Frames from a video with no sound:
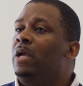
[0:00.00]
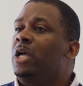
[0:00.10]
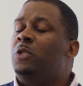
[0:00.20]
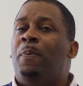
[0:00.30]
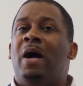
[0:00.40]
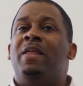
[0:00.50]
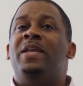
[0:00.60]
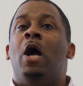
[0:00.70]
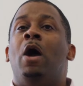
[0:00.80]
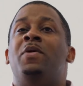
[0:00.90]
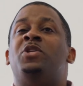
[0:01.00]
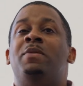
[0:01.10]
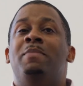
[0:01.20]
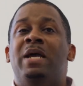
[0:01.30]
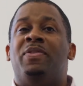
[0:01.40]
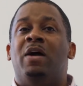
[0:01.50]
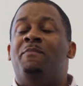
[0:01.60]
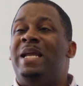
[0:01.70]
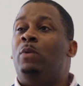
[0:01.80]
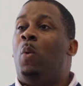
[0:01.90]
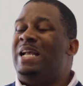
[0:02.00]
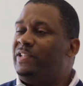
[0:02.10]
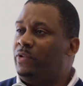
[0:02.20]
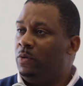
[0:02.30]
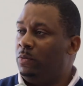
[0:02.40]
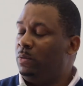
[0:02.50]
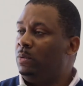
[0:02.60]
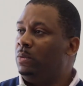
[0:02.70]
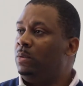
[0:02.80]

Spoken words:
It's part of the origin myth of being Western.